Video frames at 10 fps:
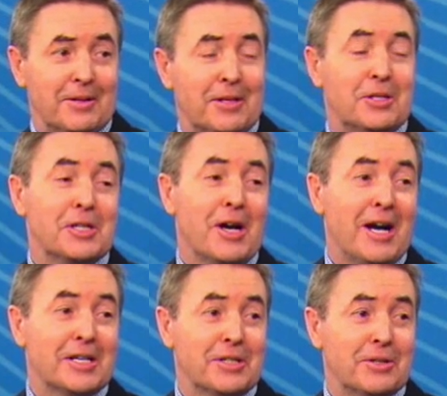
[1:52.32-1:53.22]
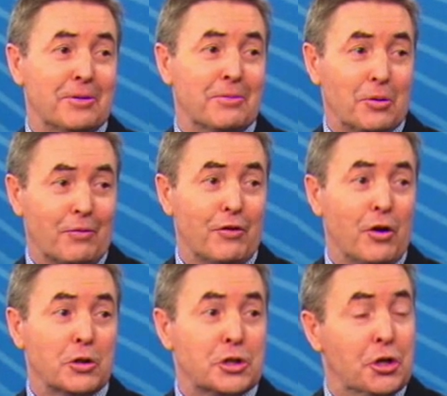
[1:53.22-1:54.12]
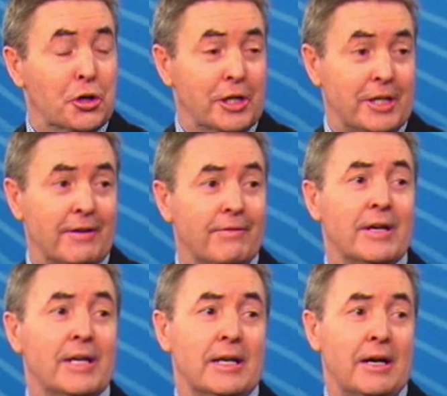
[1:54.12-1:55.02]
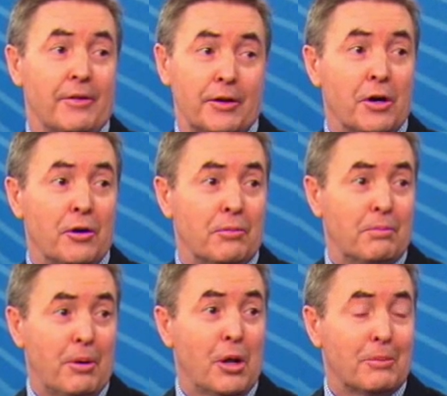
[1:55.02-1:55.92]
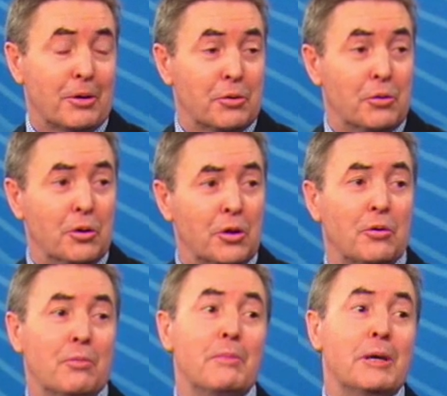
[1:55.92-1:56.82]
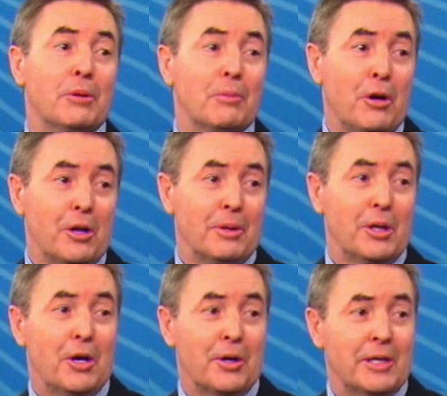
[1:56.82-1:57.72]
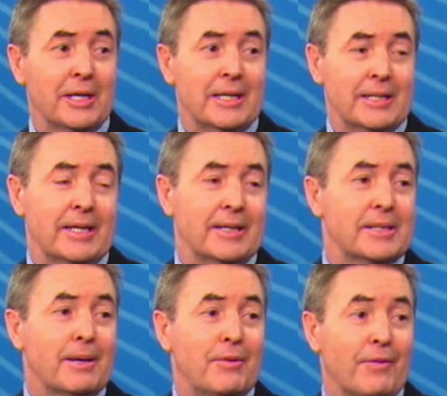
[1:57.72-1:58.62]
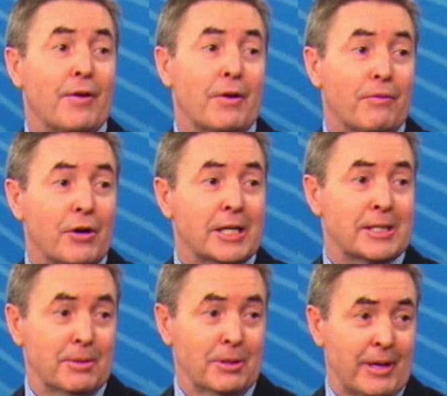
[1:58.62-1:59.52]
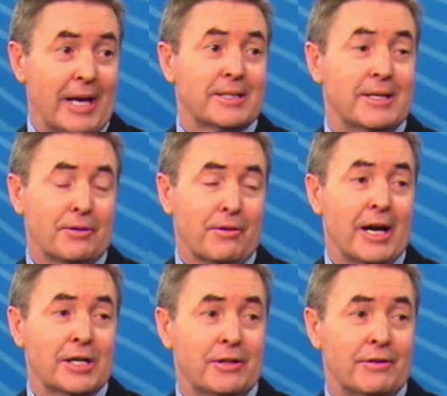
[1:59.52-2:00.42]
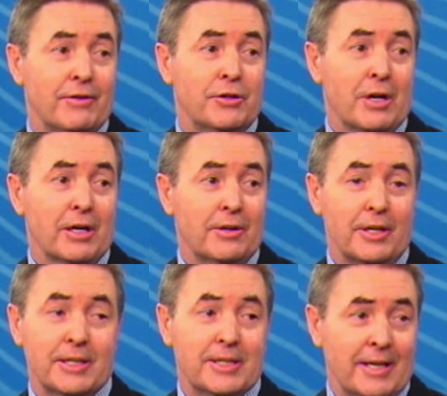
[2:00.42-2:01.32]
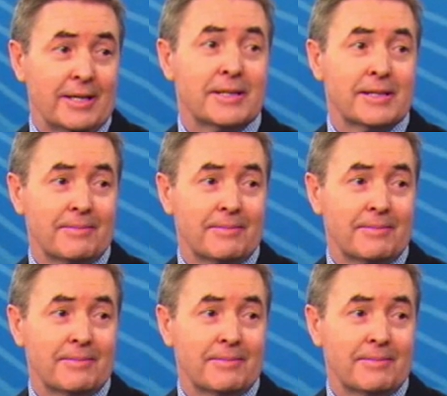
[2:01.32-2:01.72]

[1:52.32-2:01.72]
desire to look for an alternative, either no polymer at all or minimal polymer load, seems a very reasonable next iteration for drug-eluting stents.